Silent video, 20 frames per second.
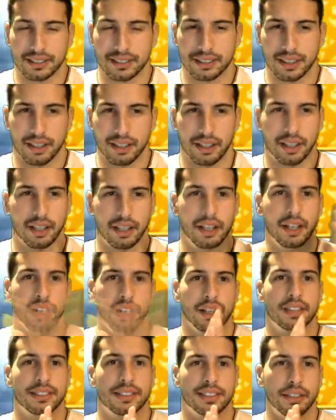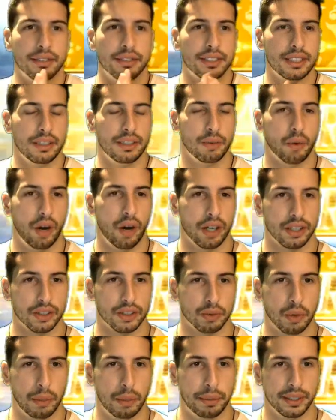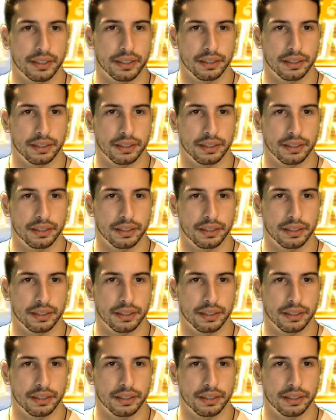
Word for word: Oh, seriously, Waka's weapon?